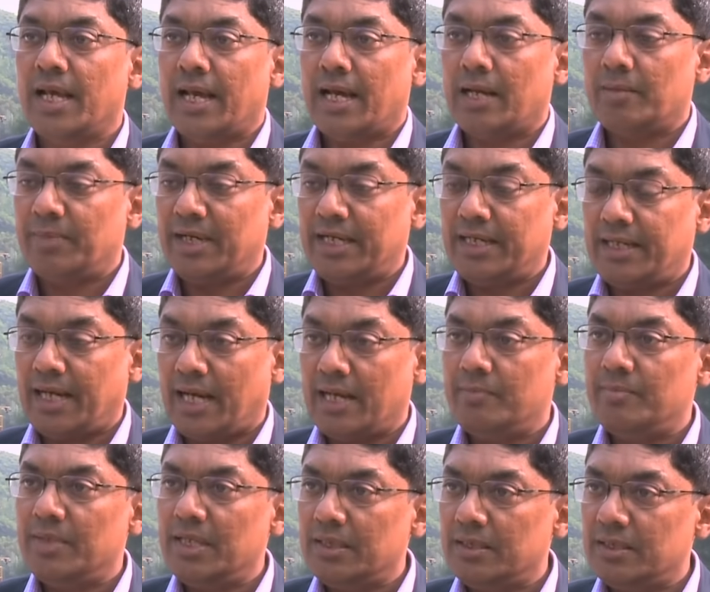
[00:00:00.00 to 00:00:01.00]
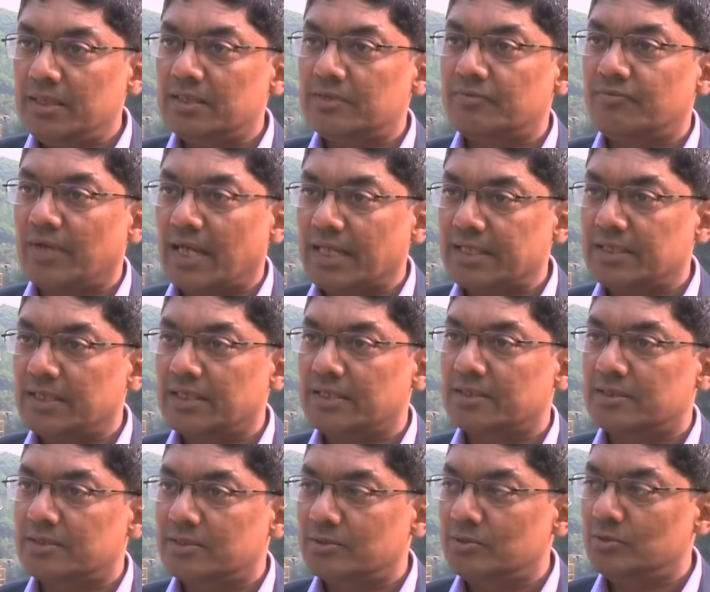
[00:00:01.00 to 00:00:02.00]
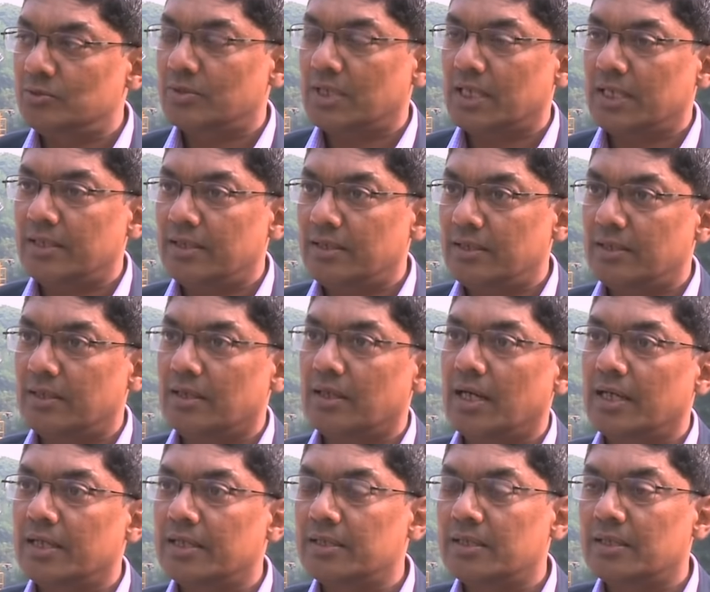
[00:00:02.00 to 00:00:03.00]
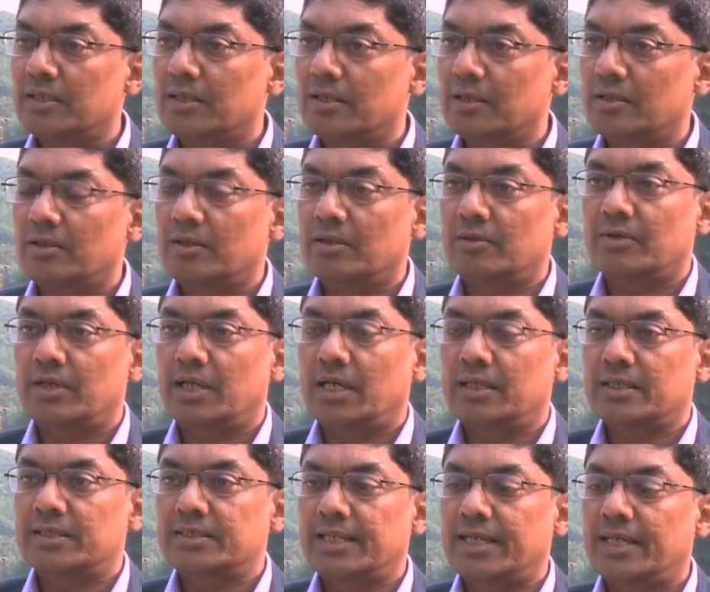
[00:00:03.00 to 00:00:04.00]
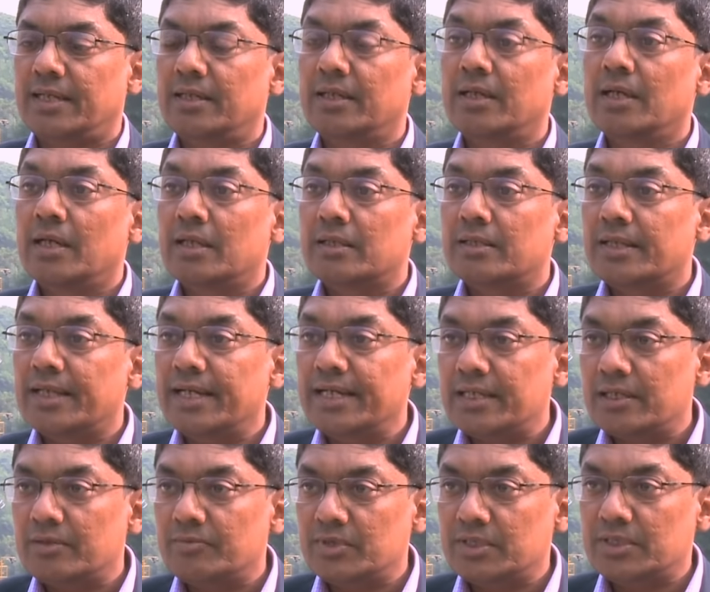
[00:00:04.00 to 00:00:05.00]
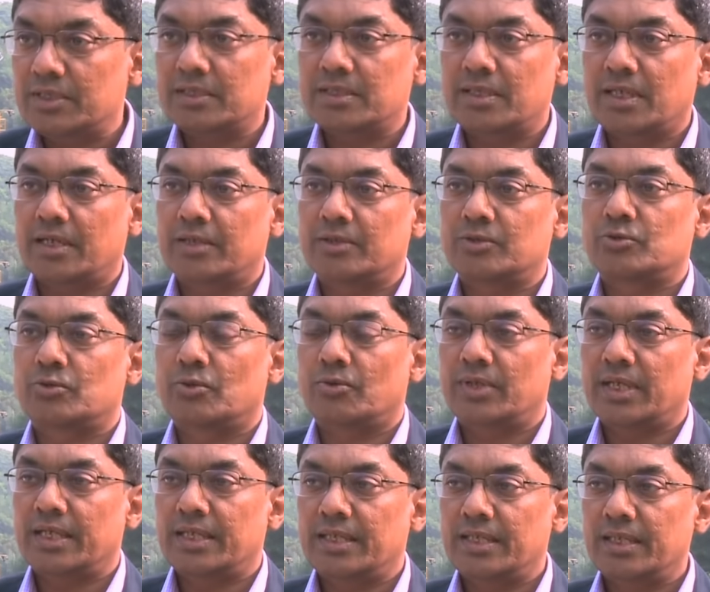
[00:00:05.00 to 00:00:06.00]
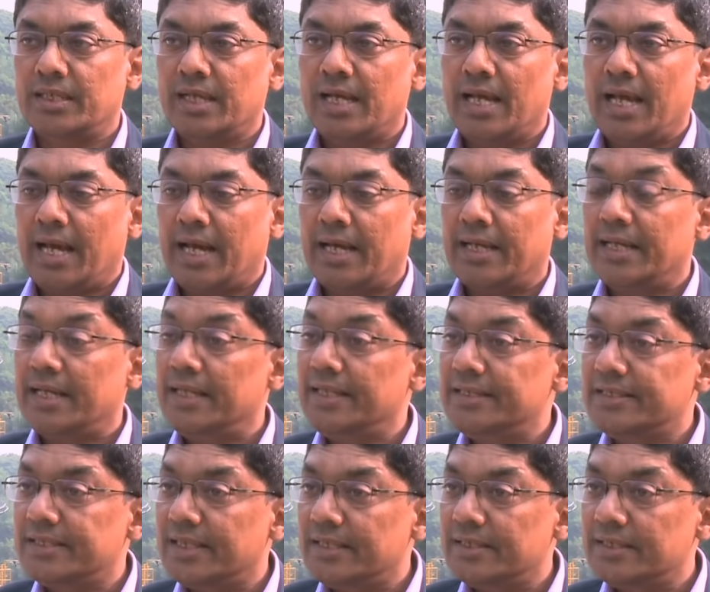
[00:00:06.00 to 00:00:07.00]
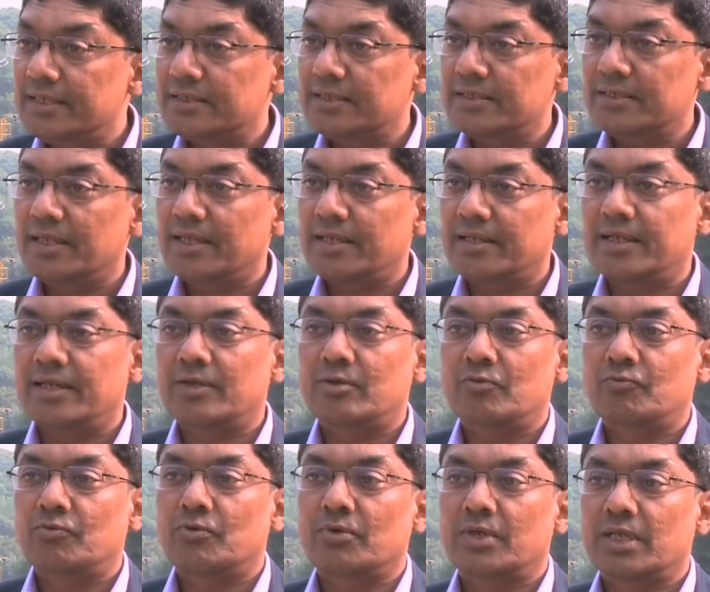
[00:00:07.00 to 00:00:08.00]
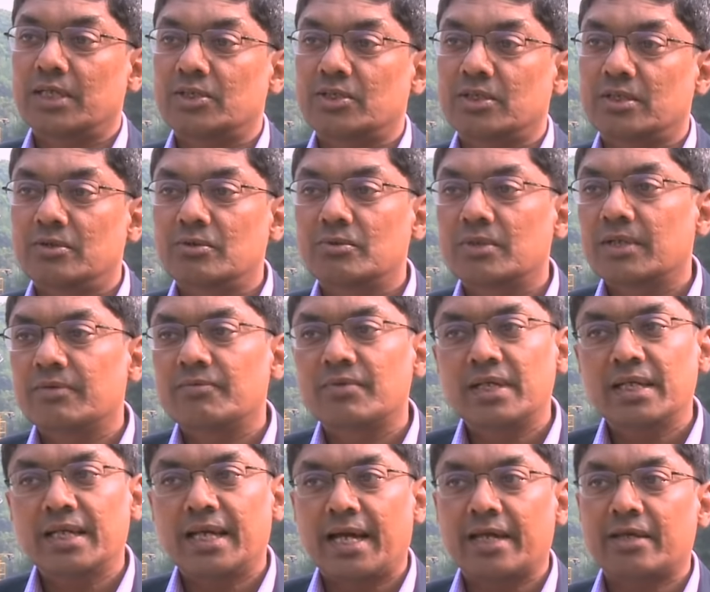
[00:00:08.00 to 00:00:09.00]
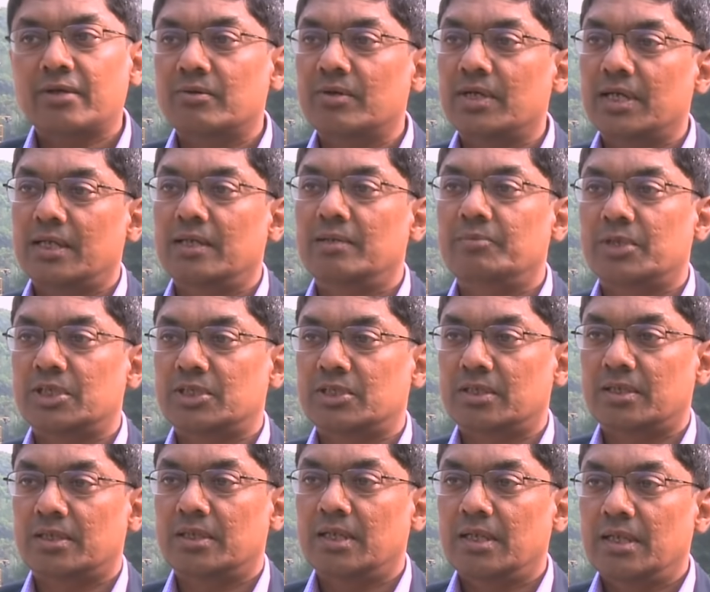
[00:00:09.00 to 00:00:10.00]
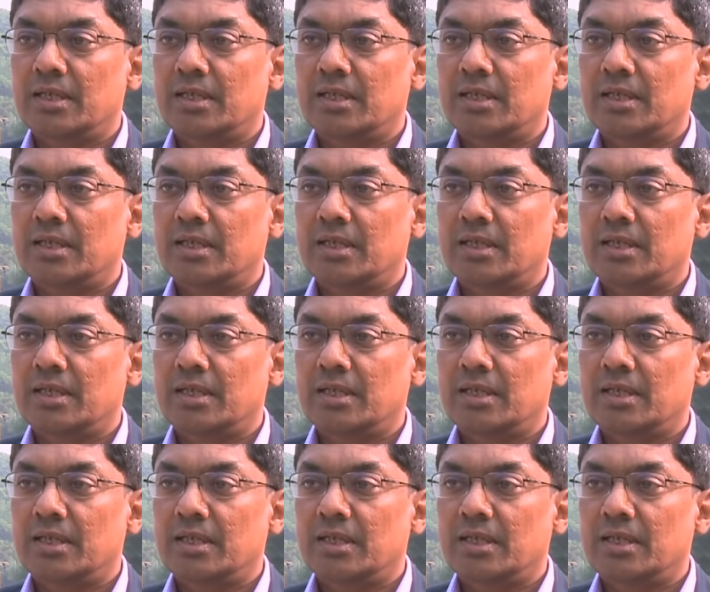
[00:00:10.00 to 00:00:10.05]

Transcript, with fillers: And by timing these flashes, you can under, uh, understand the rate at which the star is rotating and any changes in that rate of rotation you can very accurately measure